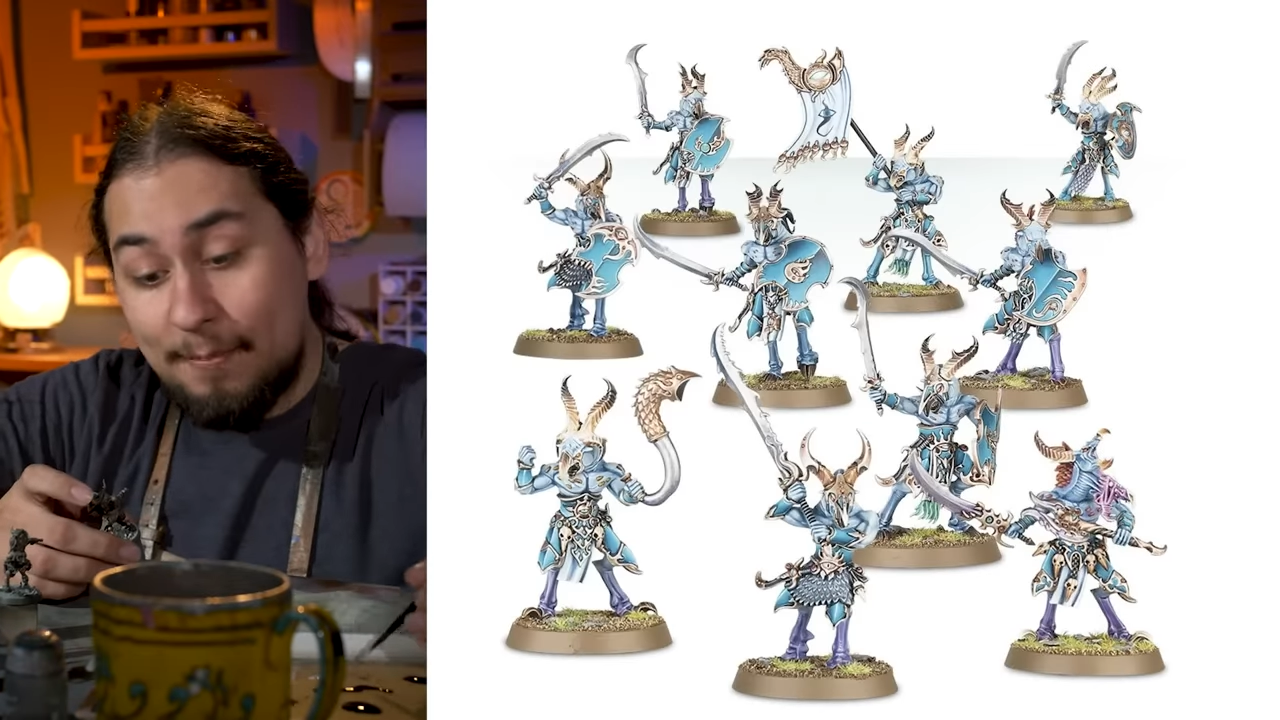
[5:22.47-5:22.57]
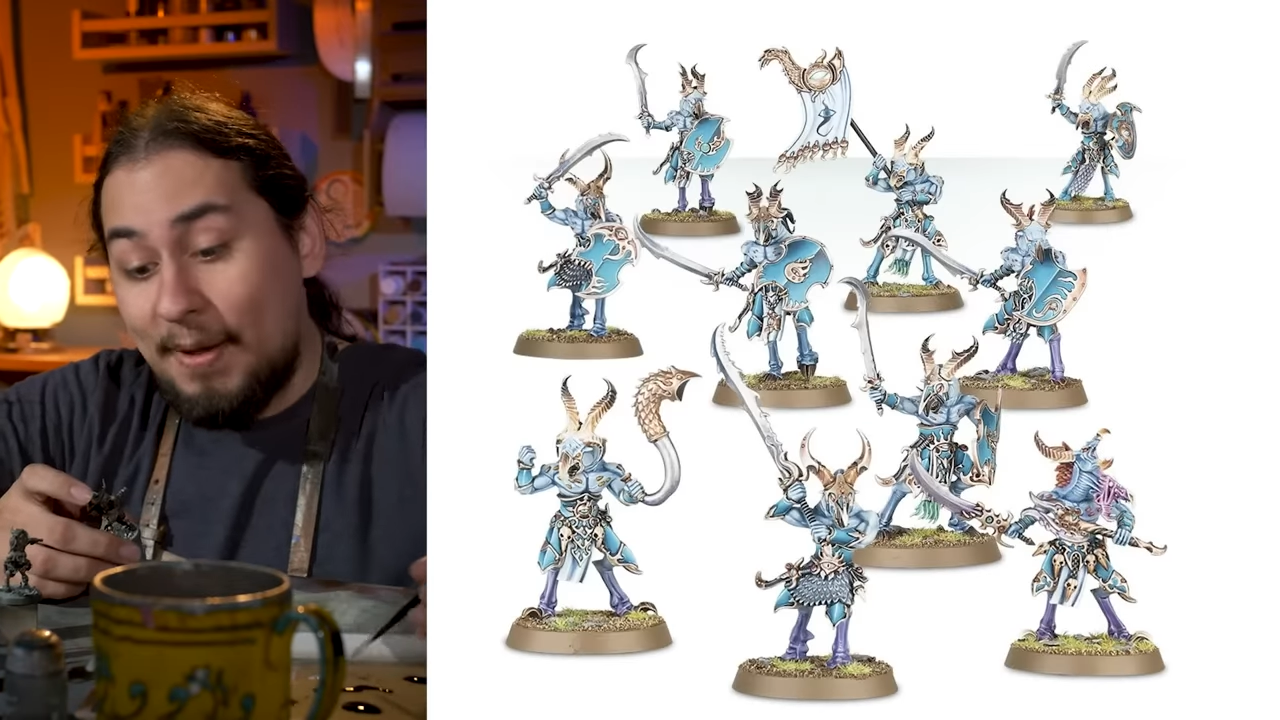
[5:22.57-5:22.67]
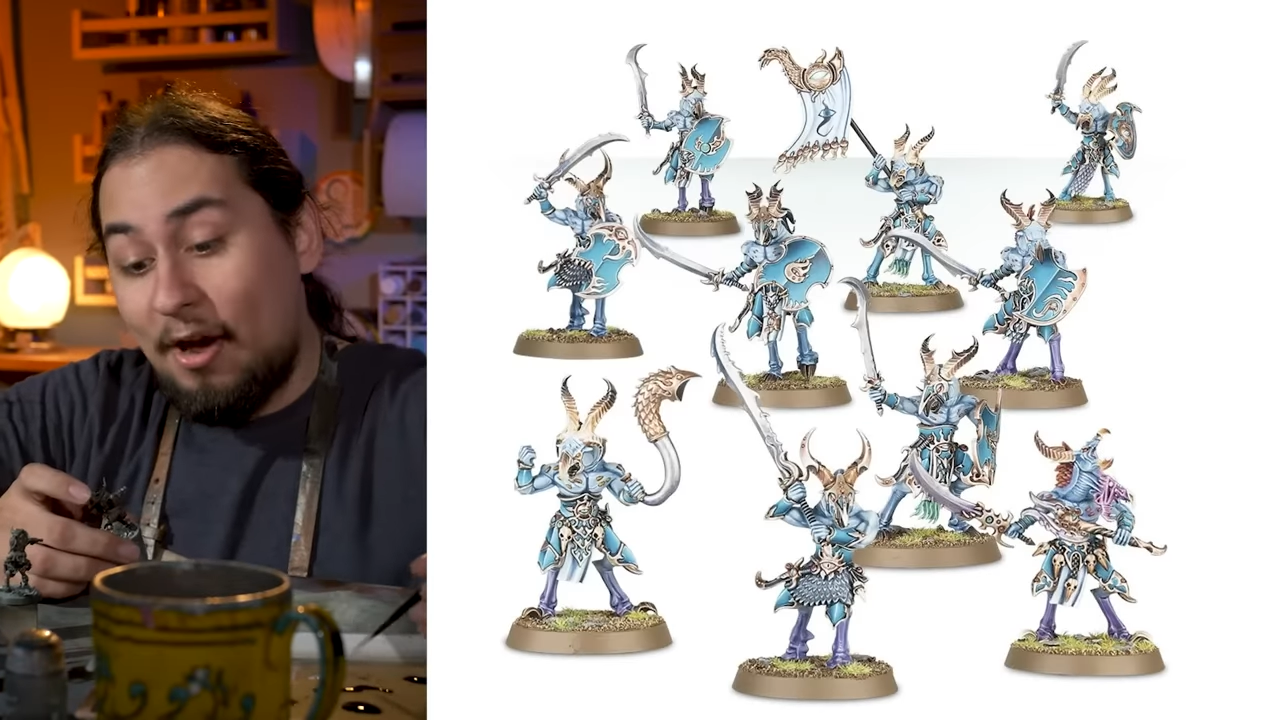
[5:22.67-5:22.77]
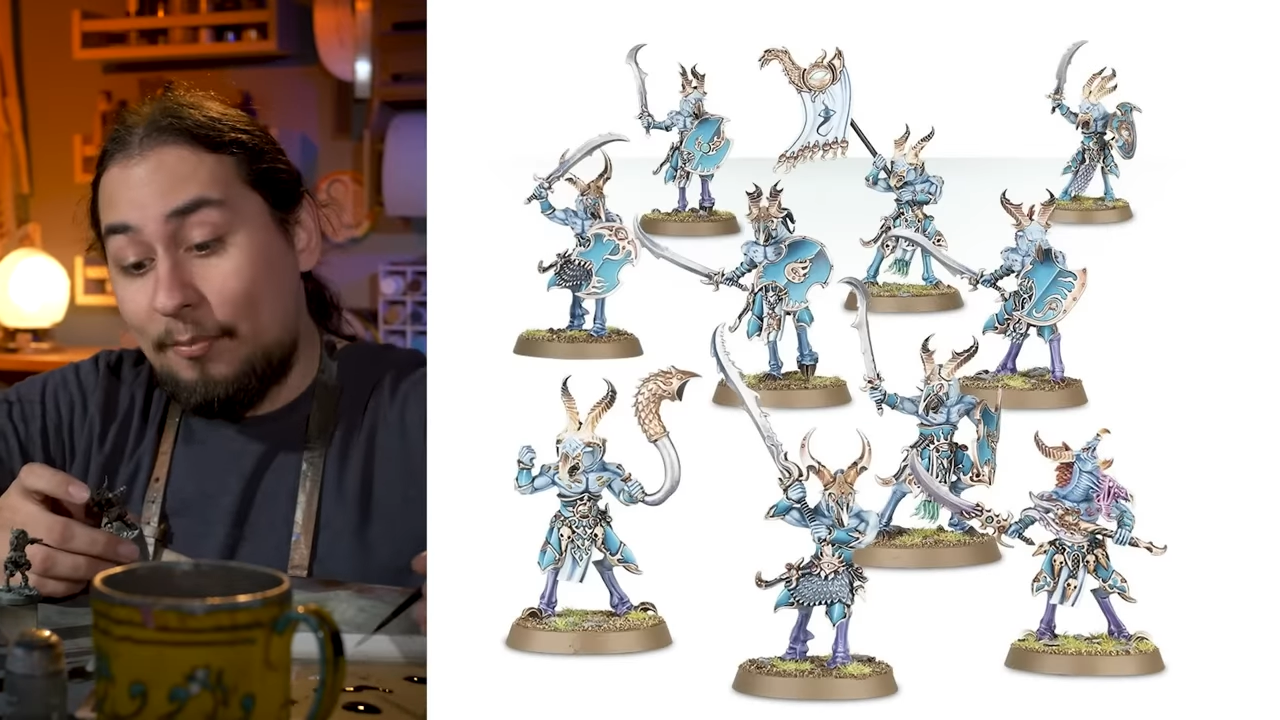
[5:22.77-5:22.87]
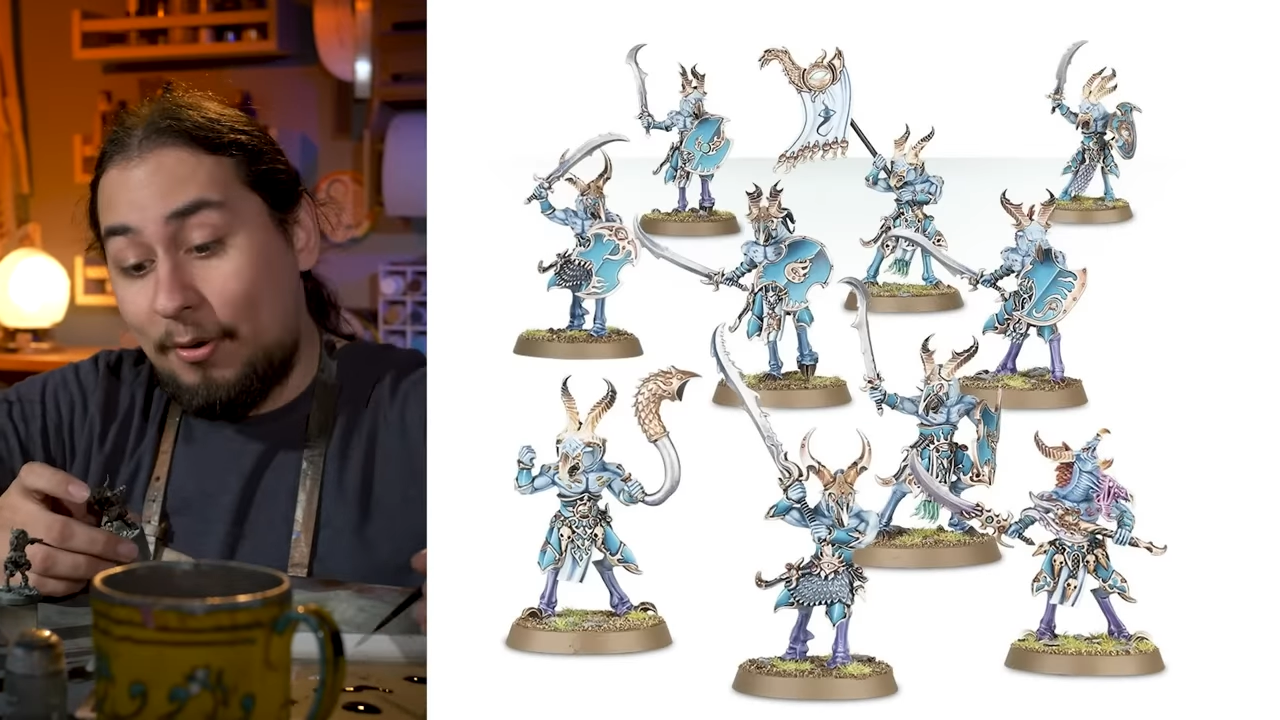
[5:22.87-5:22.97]

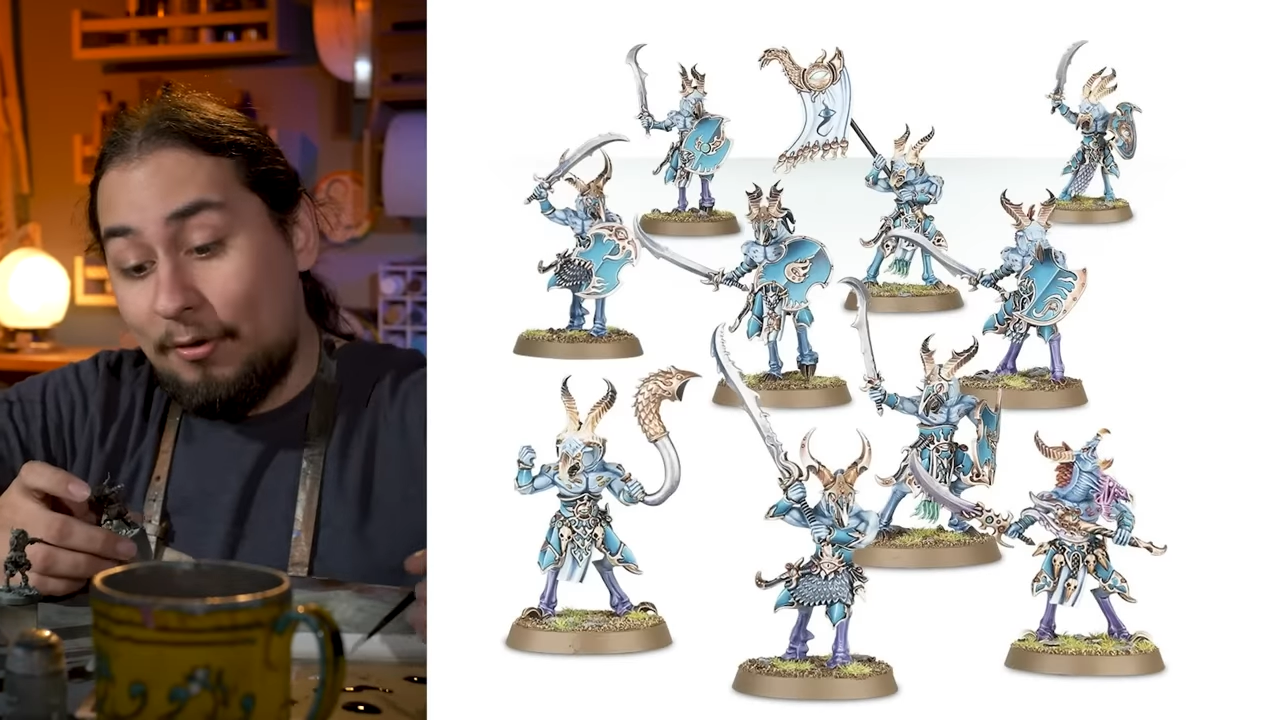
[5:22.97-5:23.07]
about